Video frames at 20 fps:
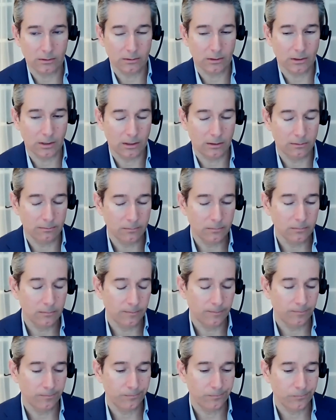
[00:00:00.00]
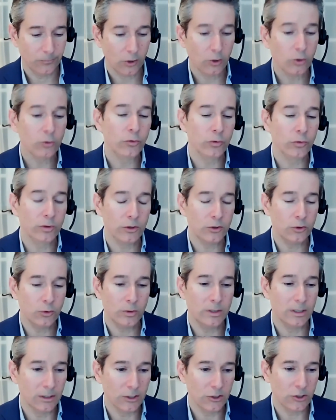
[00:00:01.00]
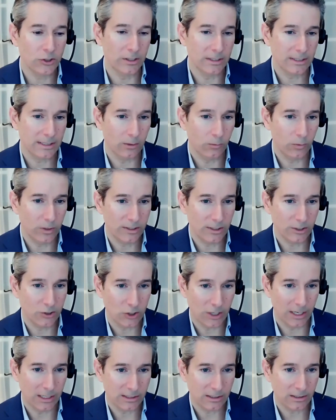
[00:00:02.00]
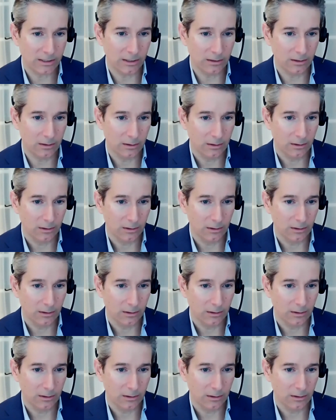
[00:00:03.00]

go through the due diligence that we suggested.